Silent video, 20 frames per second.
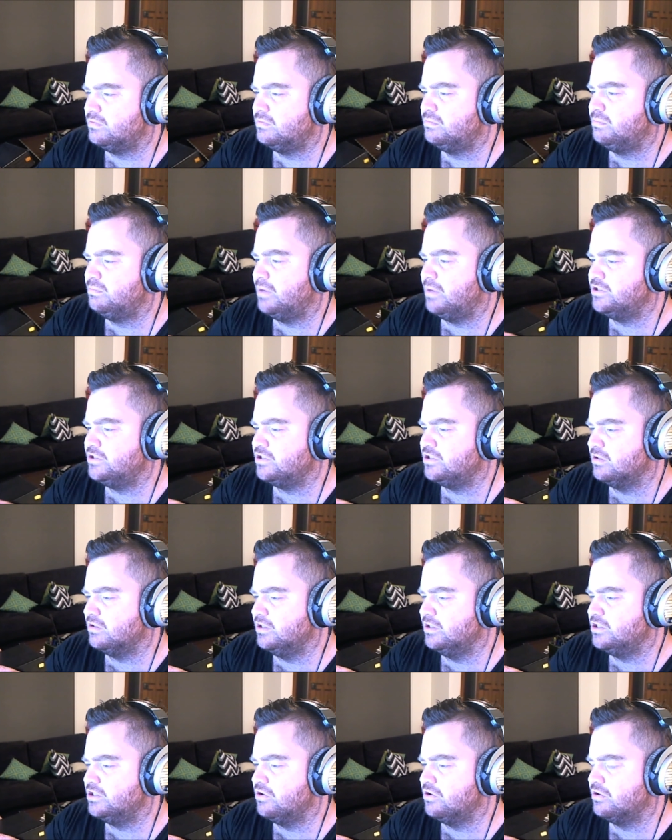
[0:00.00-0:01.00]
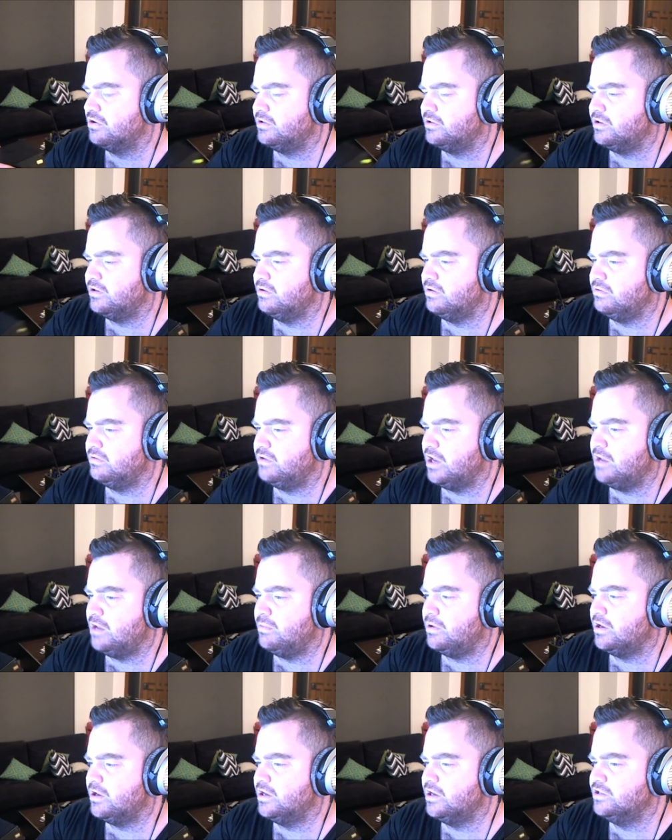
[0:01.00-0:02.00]
Basically told, you know, gaming
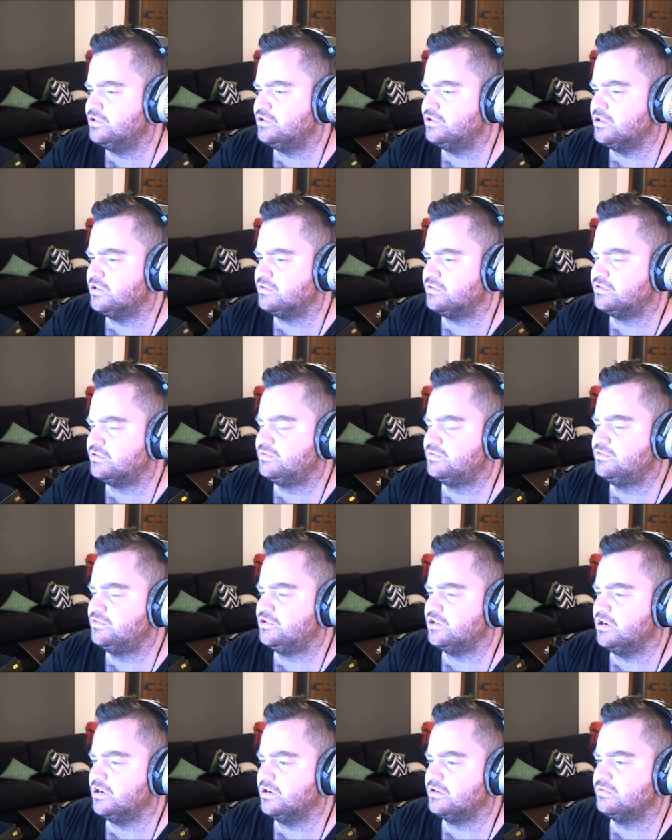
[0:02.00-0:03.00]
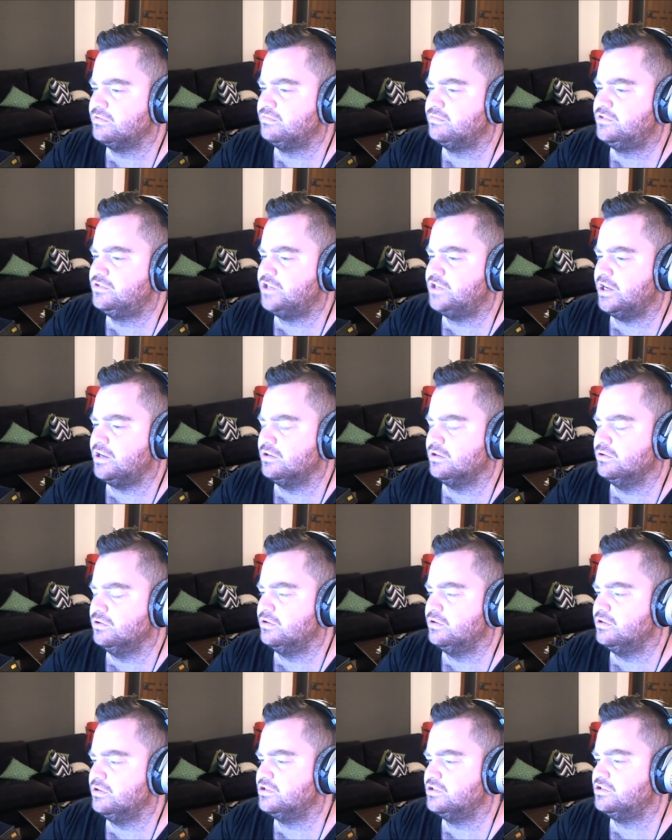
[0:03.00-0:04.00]
headsets suck, take a look at
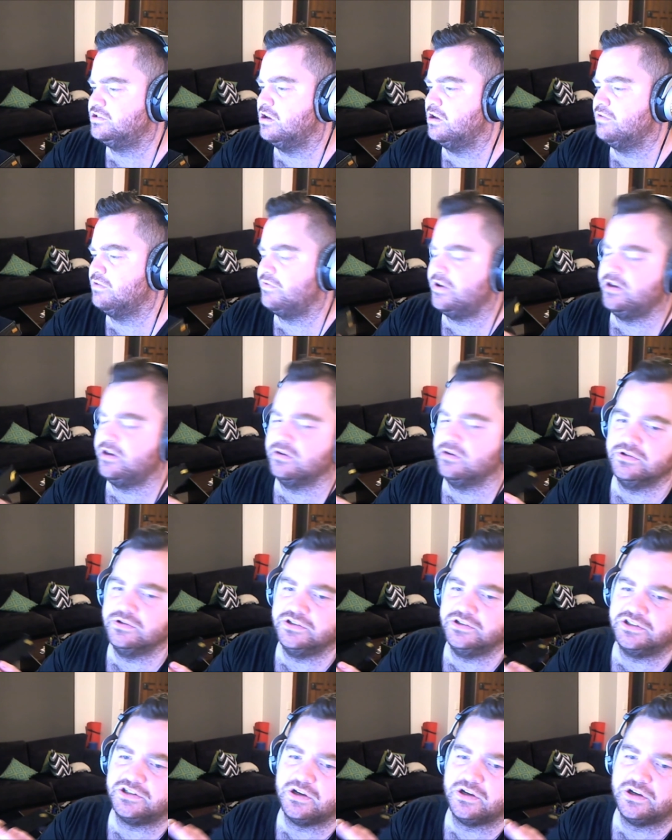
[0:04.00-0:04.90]
this stuff, and it was